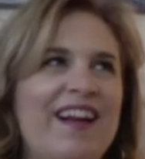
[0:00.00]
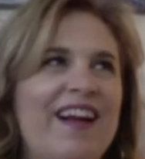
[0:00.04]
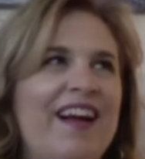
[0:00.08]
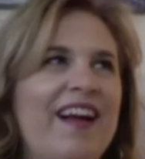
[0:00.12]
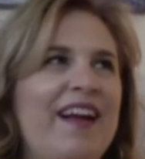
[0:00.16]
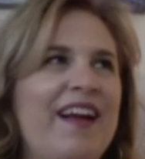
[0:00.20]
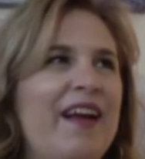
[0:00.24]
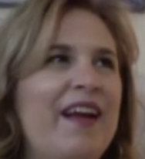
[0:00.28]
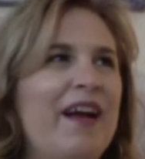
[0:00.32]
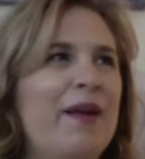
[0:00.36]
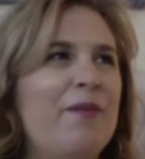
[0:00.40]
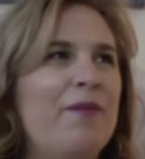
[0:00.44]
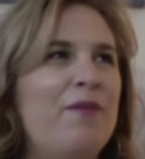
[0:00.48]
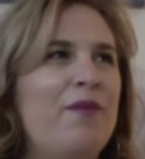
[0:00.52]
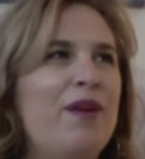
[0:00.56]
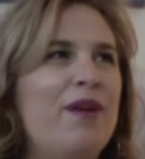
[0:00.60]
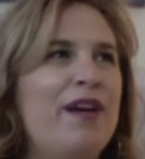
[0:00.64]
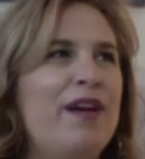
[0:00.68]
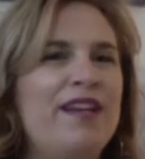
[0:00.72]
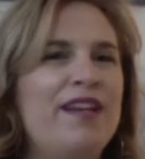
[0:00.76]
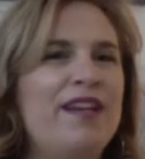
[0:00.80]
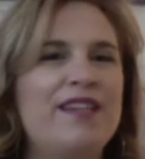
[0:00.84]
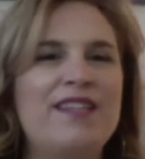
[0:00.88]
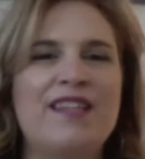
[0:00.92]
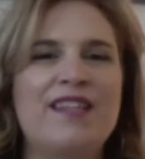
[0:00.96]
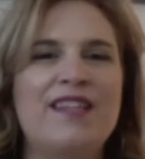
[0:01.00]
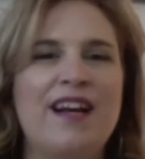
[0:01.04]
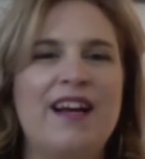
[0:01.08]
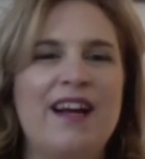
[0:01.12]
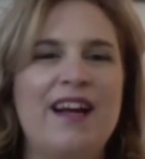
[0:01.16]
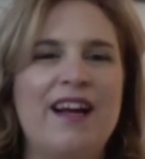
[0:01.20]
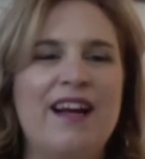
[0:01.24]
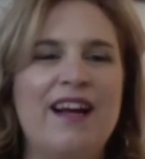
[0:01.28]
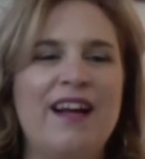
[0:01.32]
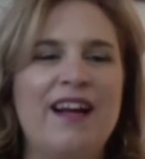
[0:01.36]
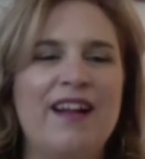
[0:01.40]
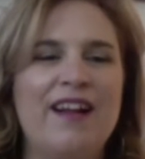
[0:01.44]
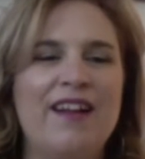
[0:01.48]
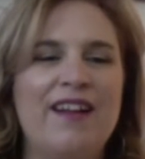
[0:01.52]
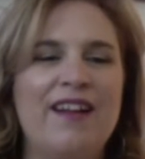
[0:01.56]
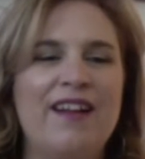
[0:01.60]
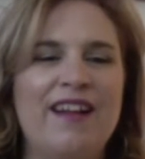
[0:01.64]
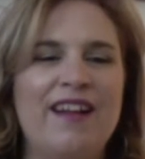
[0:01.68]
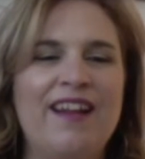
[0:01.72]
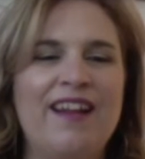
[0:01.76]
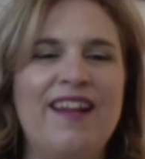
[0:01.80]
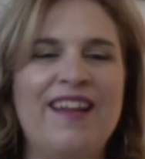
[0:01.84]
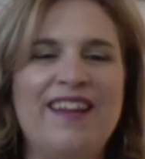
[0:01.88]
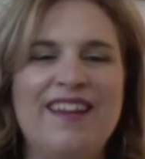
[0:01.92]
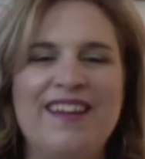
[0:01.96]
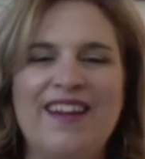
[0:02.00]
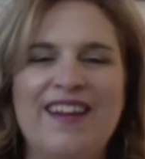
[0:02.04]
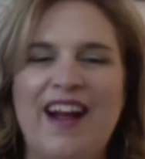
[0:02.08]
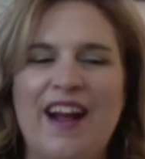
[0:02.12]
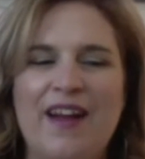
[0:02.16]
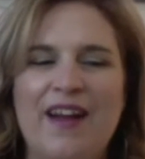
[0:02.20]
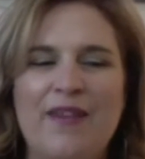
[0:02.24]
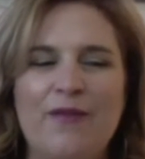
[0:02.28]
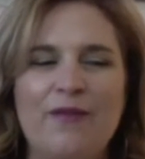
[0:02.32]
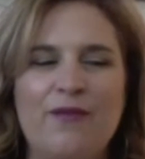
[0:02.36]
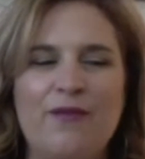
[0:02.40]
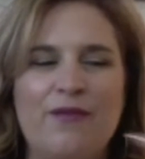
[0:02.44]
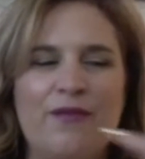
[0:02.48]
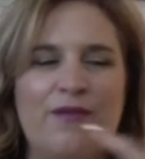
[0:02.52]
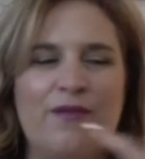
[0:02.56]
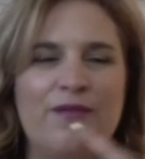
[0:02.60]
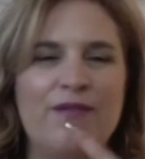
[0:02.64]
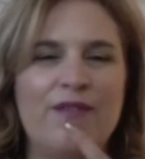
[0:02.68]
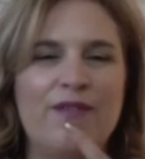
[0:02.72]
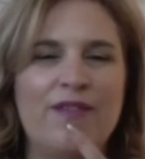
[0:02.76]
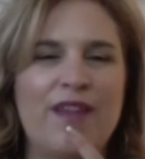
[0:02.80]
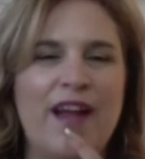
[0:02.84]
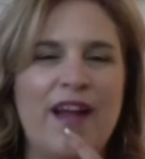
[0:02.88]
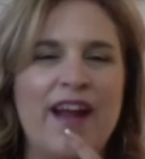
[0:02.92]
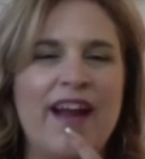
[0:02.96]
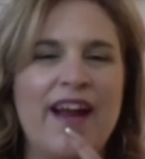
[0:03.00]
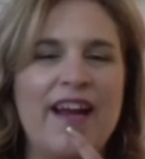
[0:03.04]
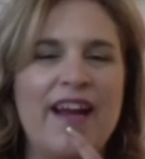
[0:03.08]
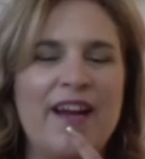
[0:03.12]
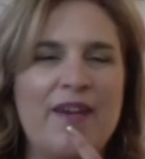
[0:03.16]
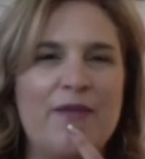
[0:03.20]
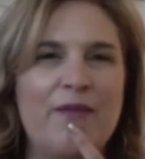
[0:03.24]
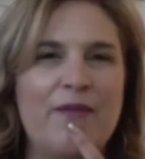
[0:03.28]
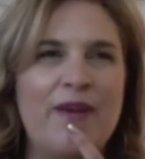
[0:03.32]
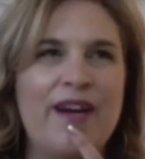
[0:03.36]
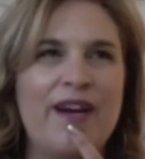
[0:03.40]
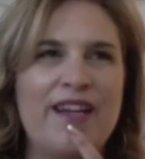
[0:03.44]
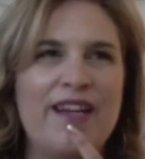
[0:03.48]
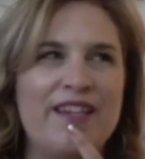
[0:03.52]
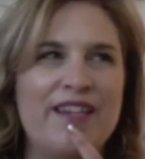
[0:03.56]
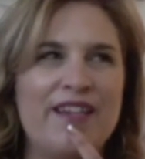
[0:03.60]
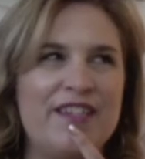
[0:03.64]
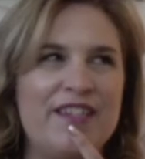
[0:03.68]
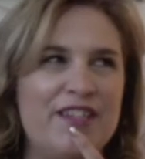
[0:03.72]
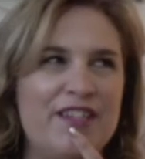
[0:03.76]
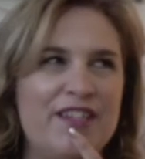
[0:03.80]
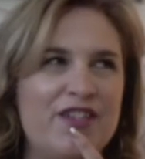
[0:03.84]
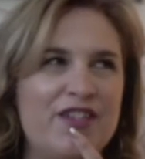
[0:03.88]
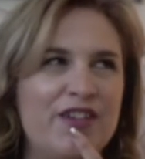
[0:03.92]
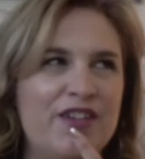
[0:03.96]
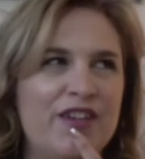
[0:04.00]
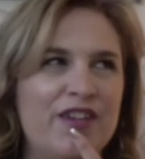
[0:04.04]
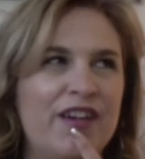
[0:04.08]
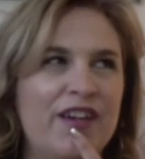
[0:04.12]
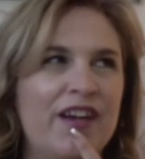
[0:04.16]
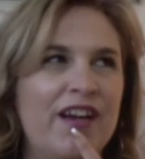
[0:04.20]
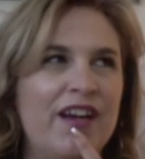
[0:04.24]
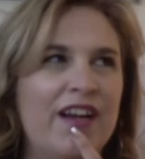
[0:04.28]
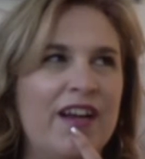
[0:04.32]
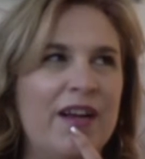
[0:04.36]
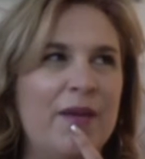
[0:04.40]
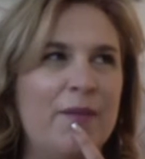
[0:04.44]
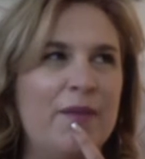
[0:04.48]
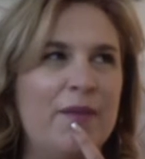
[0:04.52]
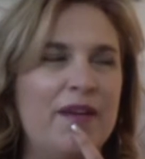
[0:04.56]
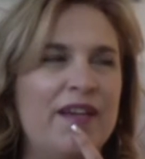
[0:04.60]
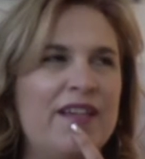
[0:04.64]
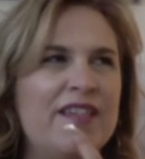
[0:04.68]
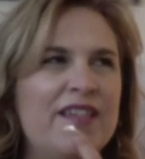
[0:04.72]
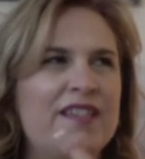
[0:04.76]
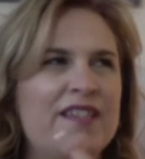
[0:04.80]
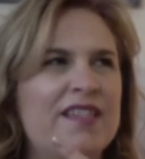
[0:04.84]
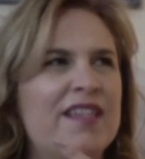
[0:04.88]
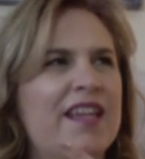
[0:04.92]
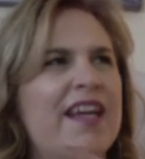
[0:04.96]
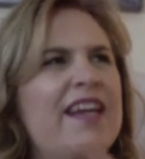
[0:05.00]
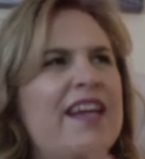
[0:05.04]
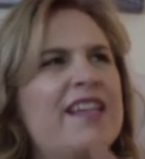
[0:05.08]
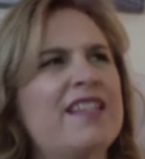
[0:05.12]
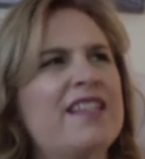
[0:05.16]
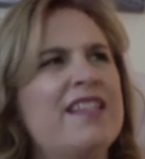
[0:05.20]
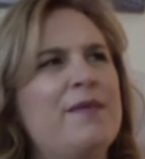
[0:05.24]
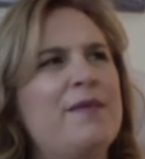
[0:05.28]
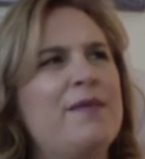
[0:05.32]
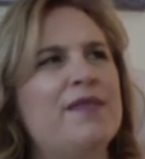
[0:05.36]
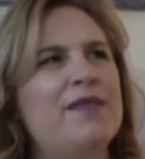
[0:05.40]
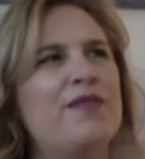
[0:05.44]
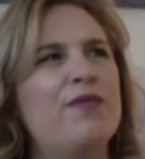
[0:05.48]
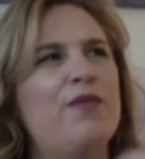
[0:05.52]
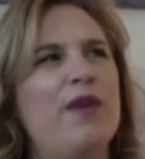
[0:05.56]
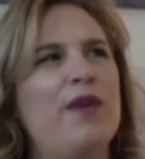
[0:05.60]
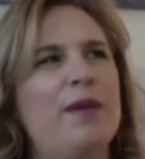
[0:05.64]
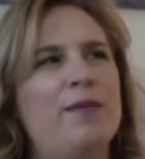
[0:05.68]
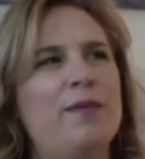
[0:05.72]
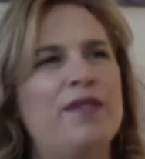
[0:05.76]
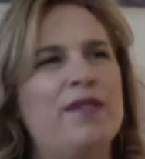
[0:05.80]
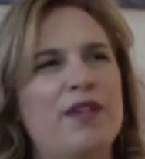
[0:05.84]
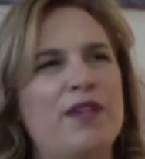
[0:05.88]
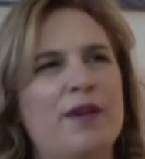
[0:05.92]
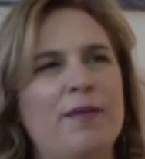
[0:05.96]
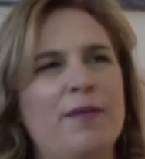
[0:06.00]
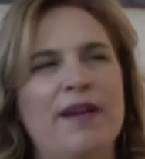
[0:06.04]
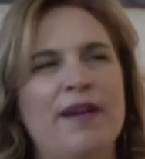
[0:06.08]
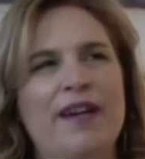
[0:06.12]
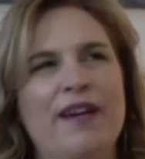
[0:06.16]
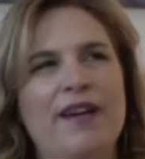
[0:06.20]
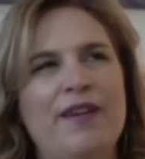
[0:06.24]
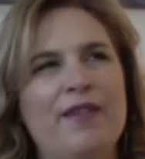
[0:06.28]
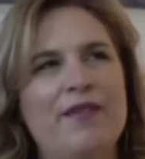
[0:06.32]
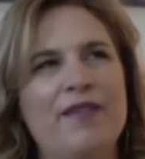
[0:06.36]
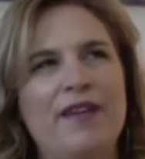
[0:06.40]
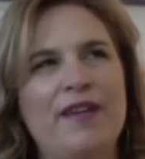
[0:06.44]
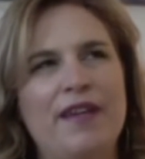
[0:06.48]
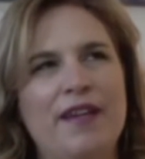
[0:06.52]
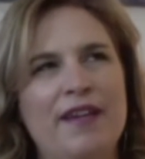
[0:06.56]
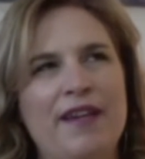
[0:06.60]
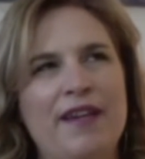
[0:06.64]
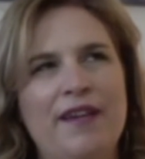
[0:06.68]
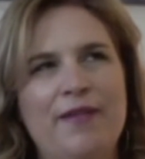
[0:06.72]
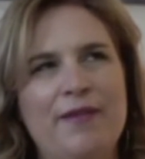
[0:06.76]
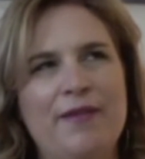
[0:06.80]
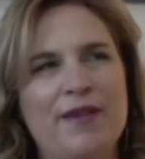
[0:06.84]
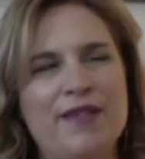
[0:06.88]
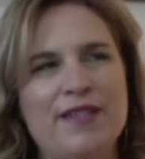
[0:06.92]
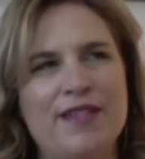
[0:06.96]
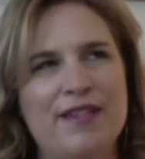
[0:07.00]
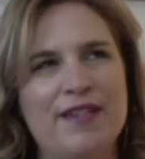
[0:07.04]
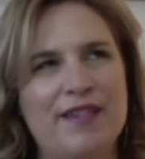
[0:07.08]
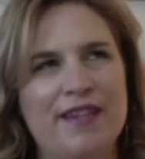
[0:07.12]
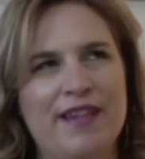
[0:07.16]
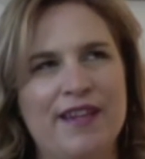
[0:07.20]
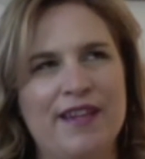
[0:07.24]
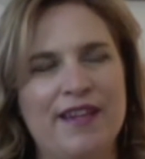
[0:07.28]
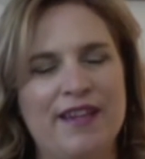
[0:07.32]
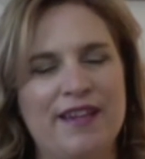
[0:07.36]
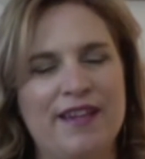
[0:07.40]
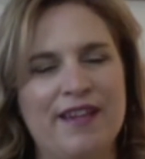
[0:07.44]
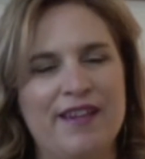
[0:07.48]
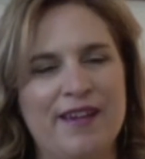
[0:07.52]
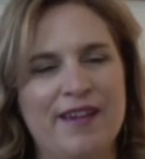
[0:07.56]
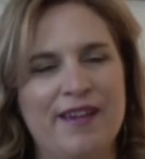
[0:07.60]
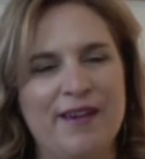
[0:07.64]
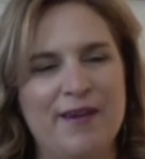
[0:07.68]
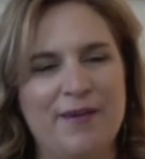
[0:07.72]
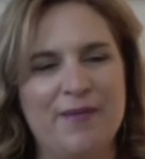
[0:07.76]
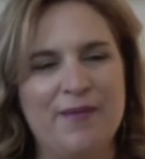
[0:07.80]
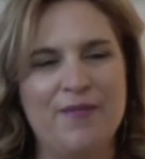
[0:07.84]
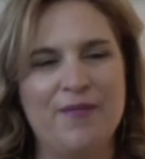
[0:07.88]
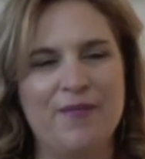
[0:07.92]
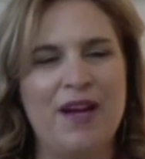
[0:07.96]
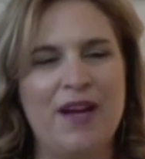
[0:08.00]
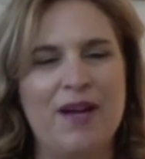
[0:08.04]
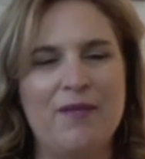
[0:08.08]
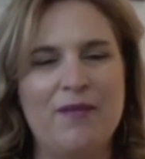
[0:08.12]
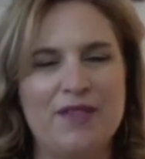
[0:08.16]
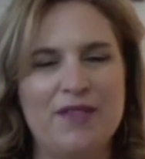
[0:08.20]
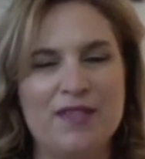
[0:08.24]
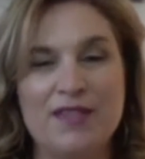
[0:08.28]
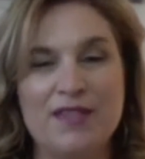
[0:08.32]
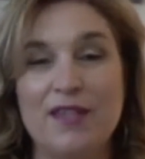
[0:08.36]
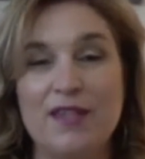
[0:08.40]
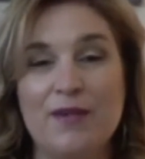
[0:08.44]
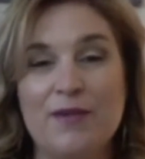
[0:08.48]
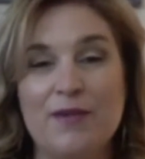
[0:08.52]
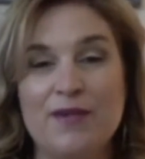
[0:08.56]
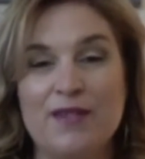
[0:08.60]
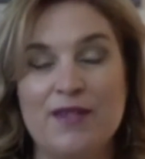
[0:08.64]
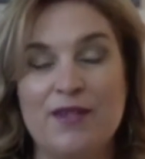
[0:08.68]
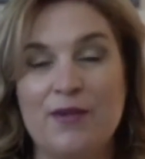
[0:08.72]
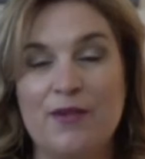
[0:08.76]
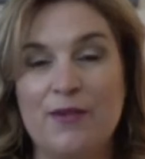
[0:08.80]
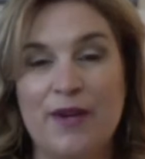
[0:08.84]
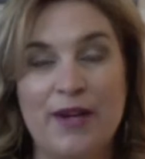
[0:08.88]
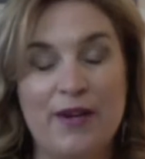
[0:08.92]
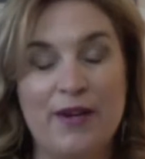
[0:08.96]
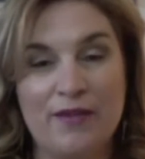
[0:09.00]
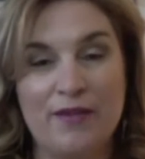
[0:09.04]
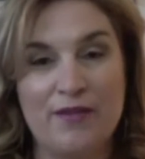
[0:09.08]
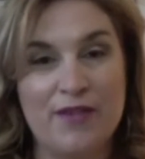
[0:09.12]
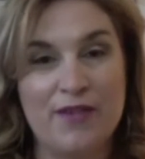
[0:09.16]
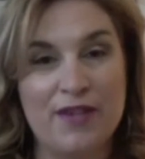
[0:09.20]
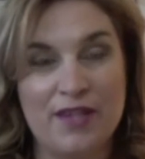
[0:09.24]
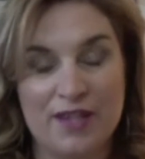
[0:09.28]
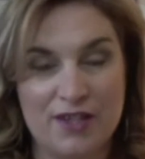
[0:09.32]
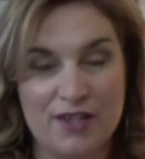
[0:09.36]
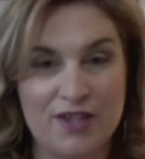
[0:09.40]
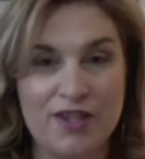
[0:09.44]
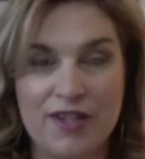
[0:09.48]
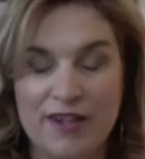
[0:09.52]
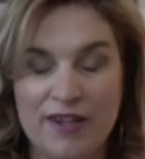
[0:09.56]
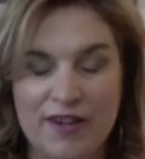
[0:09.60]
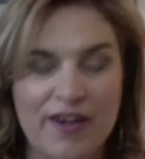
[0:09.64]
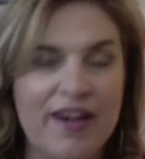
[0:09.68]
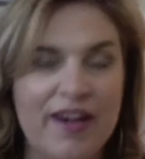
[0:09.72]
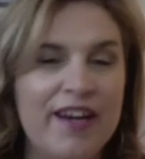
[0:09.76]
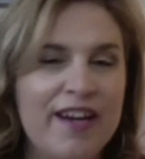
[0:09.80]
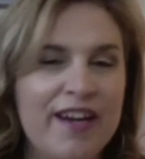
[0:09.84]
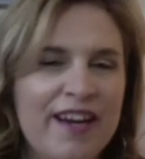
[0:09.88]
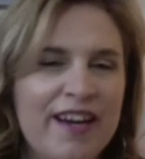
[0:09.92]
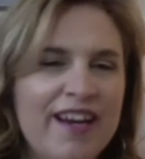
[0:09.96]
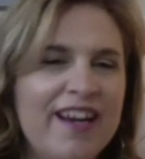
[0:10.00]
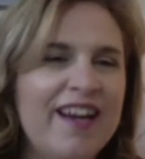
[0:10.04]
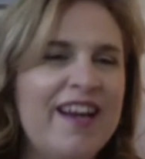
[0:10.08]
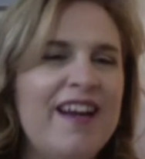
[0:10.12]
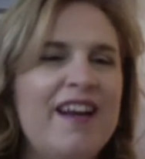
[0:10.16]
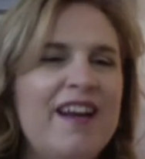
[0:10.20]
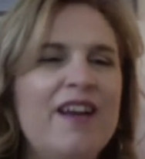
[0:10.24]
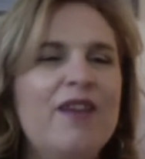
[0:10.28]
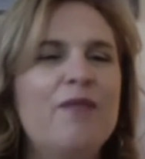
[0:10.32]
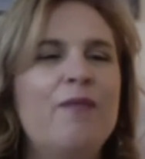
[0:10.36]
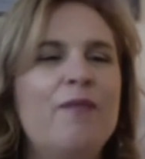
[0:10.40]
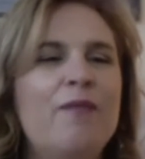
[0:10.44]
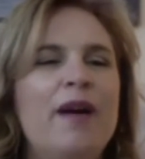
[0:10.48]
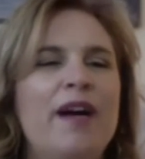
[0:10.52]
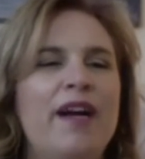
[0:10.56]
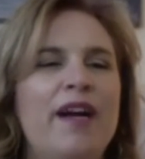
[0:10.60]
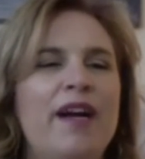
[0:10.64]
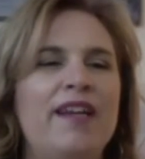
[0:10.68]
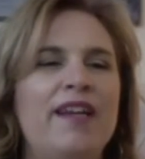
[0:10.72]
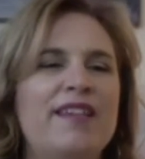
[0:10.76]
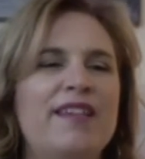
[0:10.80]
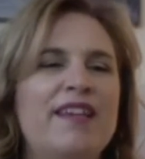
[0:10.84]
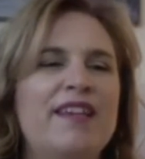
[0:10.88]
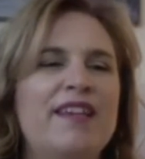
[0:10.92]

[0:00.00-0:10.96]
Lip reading: what, I had a writing teacher, and his last name was Webster, but I don't think he wasn't obviously he wasn't the writer of the dictionary, but